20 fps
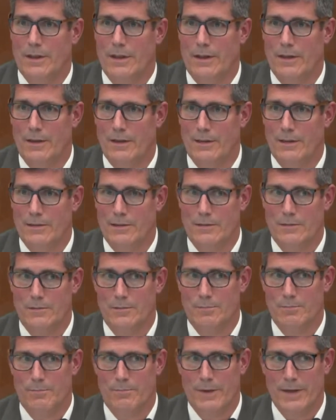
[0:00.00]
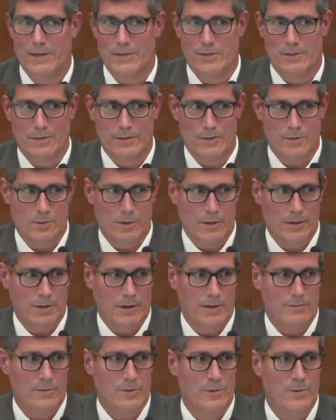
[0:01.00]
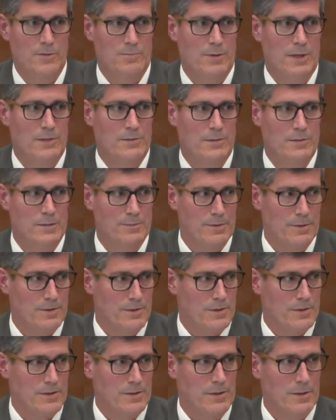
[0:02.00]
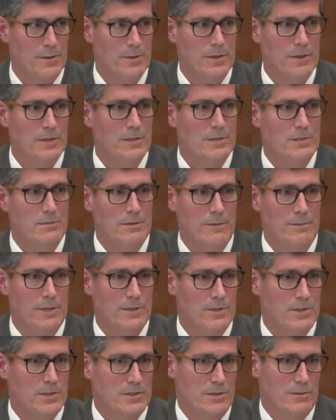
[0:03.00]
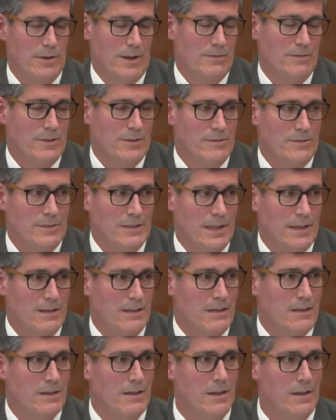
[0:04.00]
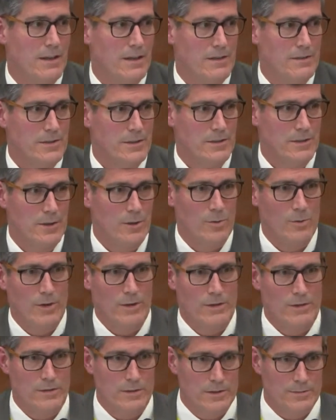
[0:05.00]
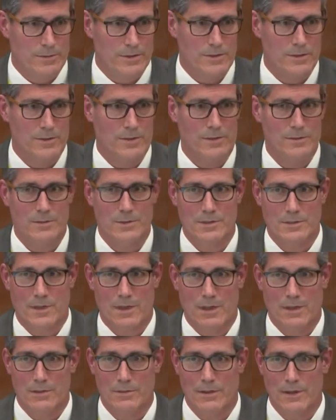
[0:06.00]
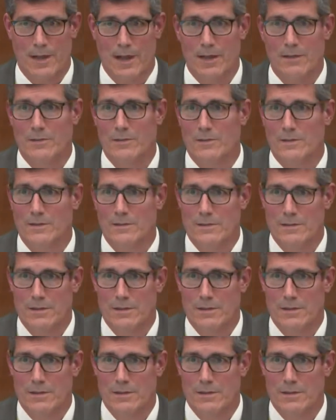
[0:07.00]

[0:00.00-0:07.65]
and based on the drug levels, based on the person's known history, we just don't have enough data to know whether this was a suicide or an accident.